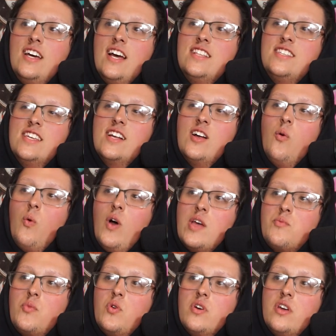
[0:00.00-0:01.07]
It's like a
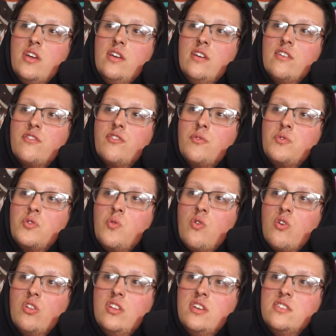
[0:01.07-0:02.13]
white boy from New
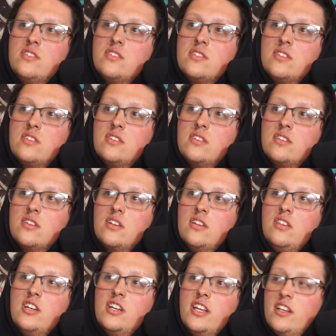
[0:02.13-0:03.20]
Orleans
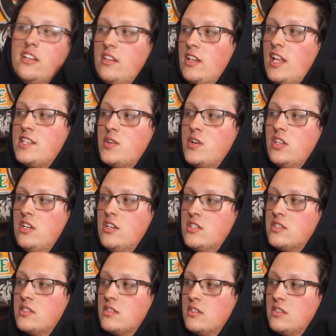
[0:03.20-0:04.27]
looking, that's how he
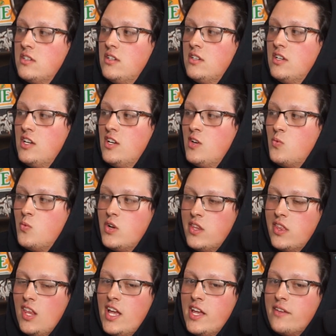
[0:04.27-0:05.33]
looks,
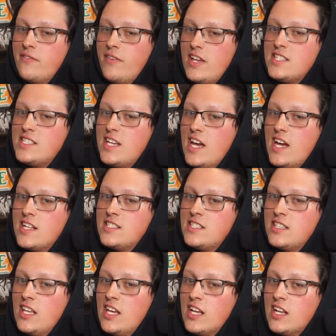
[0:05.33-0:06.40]
with like face tats
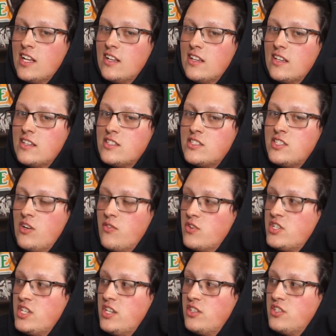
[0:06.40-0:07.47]
and like silver
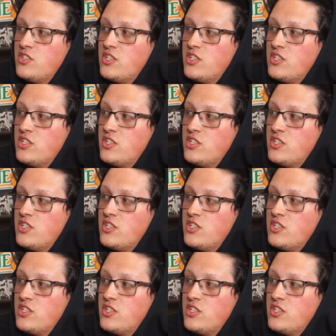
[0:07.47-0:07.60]
teeth and